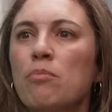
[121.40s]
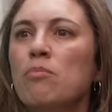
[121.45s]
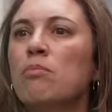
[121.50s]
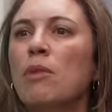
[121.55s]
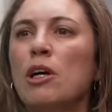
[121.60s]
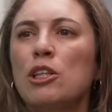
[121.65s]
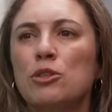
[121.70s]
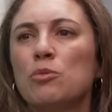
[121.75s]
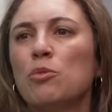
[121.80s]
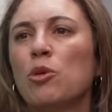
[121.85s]

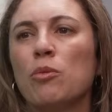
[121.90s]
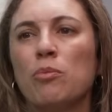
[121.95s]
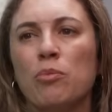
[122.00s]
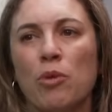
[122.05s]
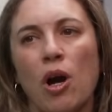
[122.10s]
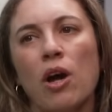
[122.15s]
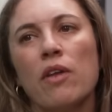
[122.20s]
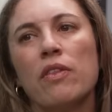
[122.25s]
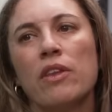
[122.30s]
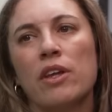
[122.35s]
much more
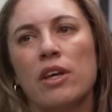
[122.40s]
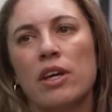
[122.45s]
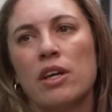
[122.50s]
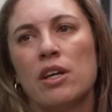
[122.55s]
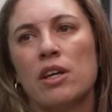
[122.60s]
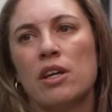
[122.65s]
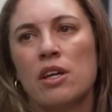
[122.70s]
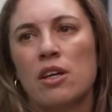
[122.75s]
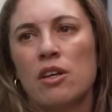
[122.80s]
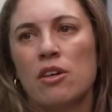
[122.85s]

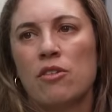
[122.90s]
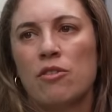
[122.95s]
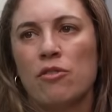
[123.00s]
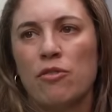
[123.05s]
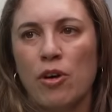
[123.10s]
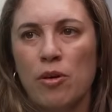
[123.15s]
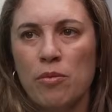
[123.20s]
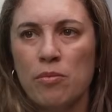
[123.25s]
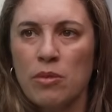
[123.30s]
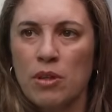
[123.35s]
broadly
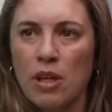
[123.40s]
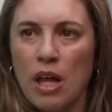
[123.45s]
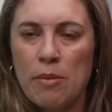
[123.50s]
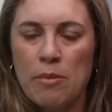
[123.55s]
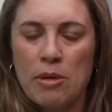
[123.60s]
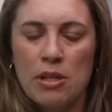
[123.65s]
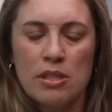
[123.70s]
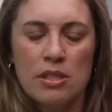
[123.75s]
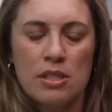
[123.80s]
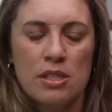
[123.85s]
from
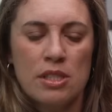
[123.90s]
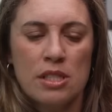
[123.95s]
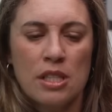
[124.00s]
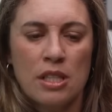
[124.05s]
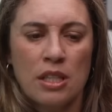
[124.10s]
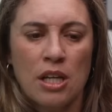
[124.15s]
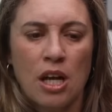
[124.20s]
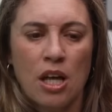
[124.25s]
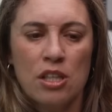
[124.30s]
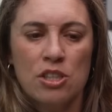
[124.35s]
climate
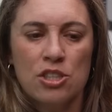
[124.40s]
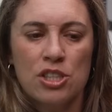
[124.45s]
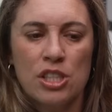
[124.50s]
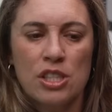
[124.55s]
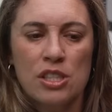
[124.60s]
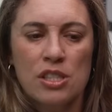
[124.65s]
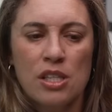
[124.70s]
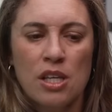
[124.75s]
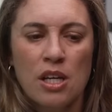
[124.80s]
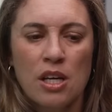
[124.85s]

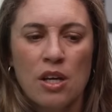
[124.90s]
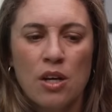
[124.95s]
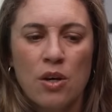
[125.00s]
technologies.